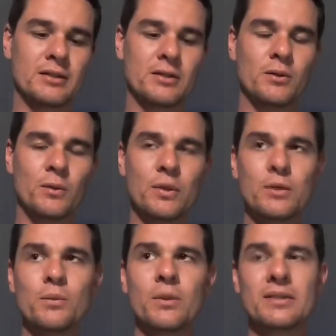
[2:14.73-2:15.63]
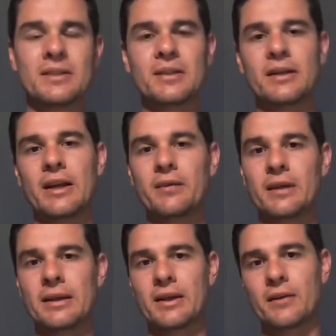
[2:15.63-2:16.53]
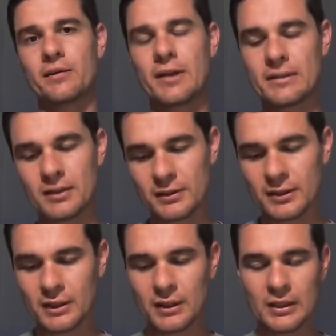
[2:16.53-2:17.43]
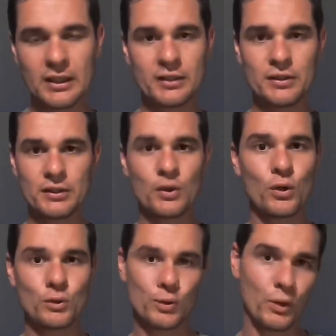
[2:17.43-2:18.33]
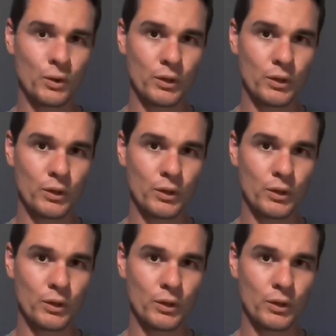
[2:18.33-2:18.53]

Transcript: So what you want in an everyday carry flashlight is just control.